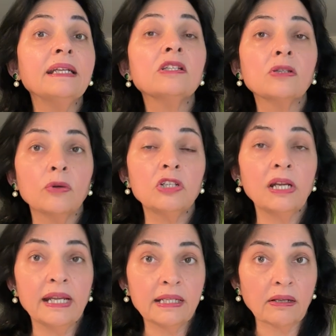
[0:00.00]
in
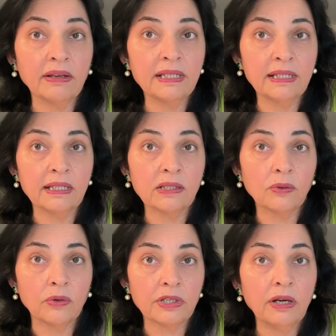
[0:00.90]
social anxiety
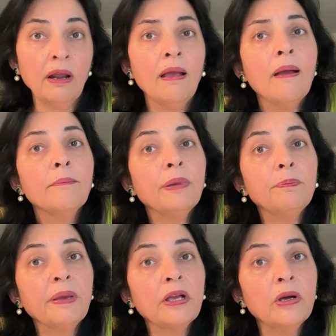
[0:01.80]
disorder,
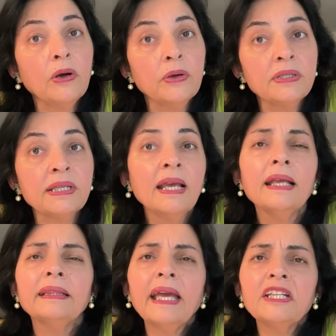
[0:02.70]
but because
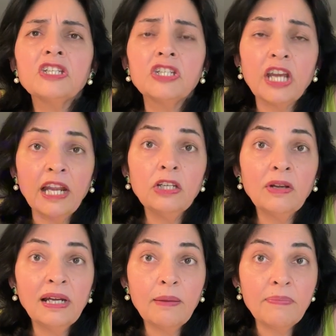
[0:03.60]
they
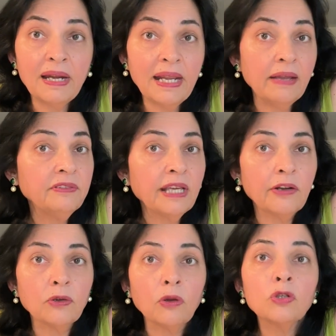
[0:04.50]
genuinely believe they
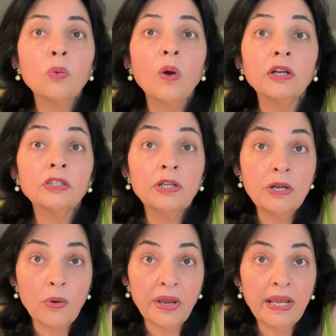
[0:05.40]
are not worth
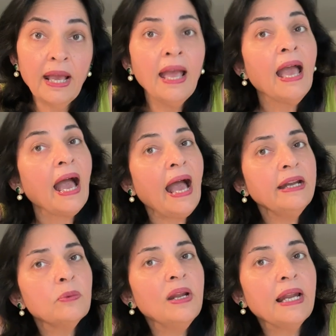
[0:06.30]
knowing
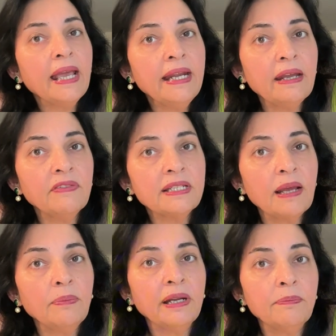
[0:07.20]
and will
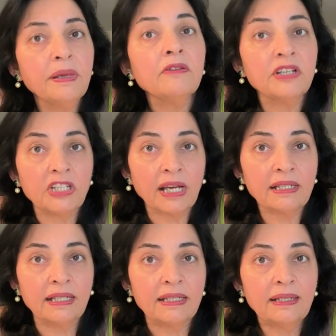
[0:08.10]
inevitably be
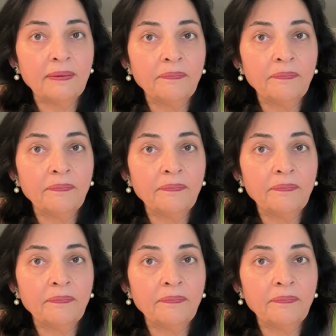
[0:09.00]
rejected.